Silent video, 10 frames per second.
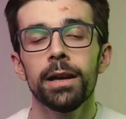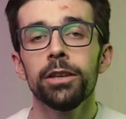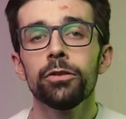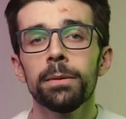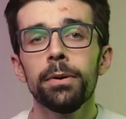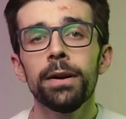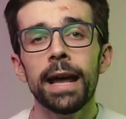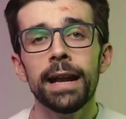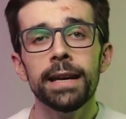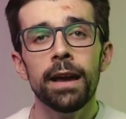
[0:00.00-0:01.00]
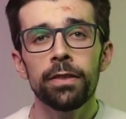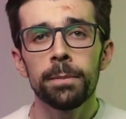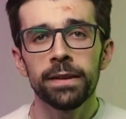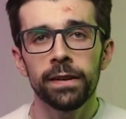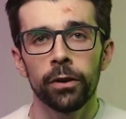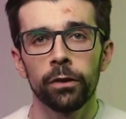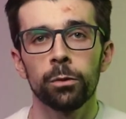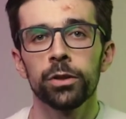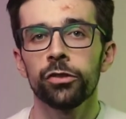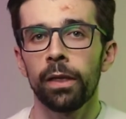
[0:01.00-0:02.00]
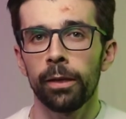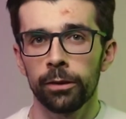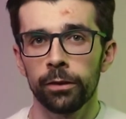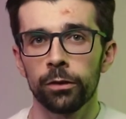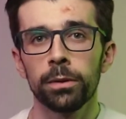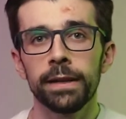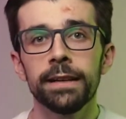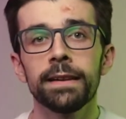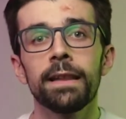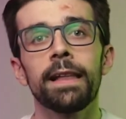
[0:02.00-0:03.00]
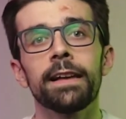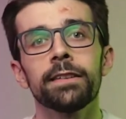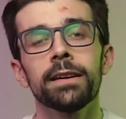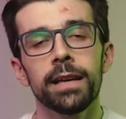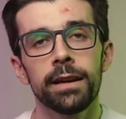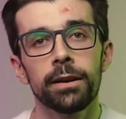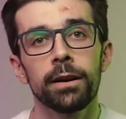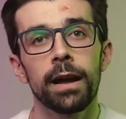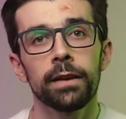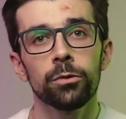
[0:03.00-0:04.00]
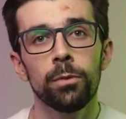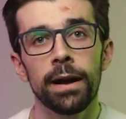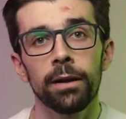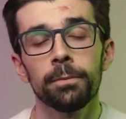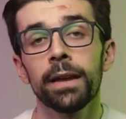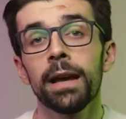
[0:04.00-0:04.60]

You can put any other materials which the learners will need in the lesson here as well